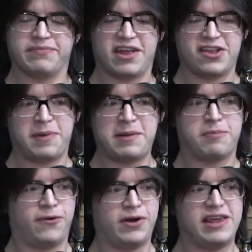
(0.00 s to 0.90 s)
it's been
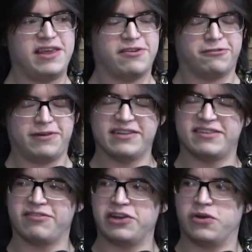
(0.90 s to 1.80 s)
pretty
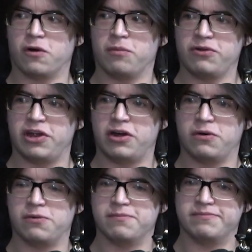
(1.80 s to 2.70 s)
relatively normal,
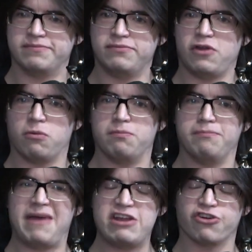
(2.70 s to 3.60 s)
no
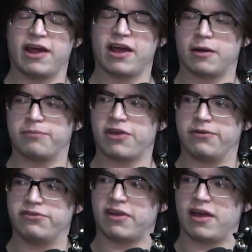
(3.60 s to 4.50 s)
major hiccups, I would
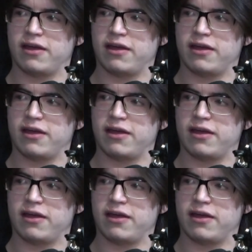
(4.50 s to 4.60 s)
say.